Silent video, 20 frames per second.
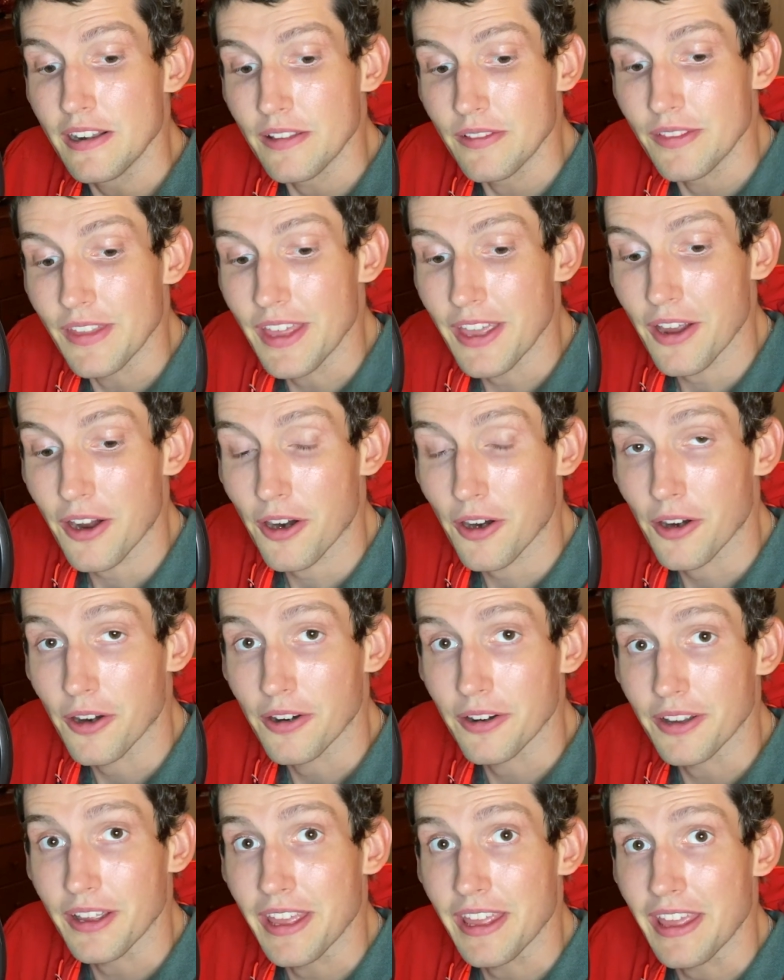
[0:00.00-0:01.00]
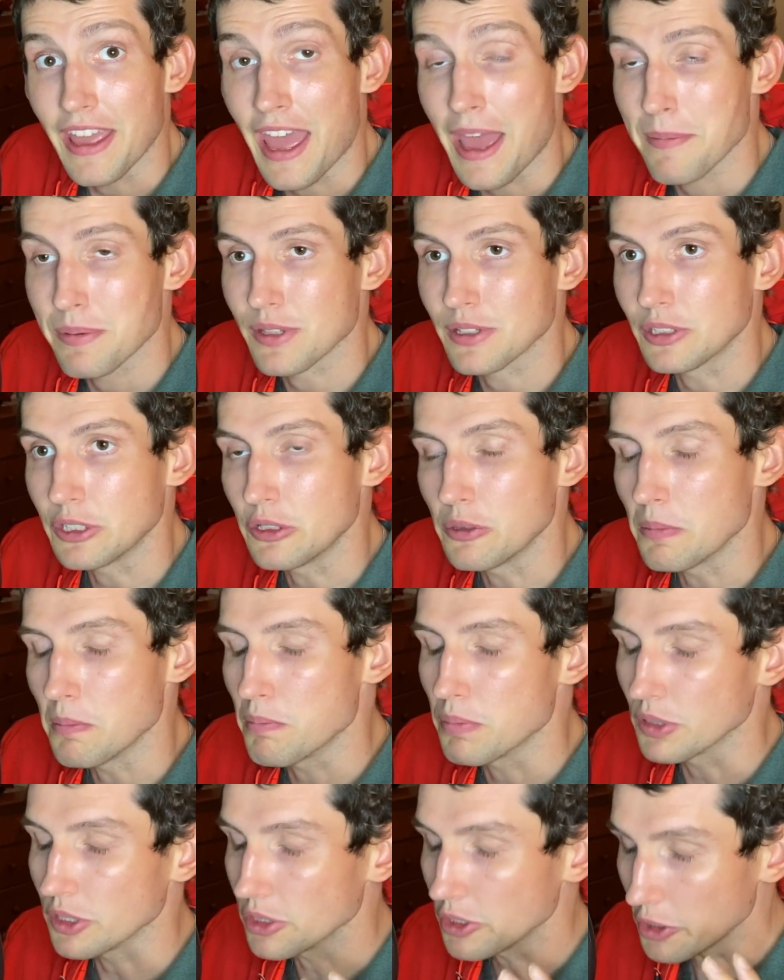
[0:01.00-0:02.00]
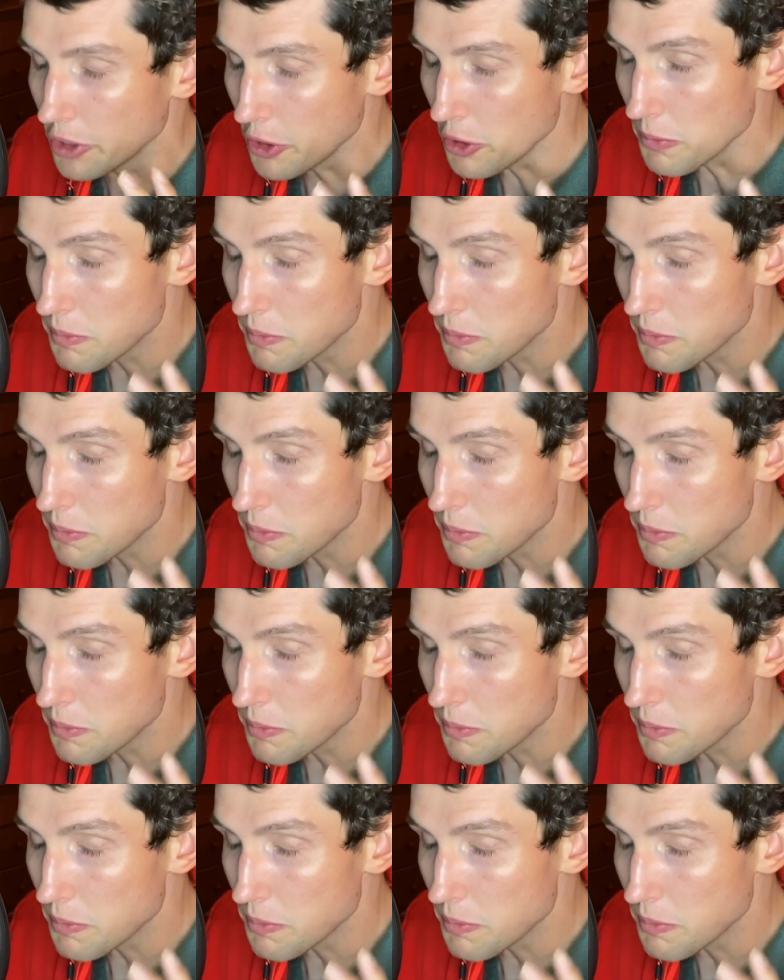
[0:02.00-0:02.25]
they are a absolute blue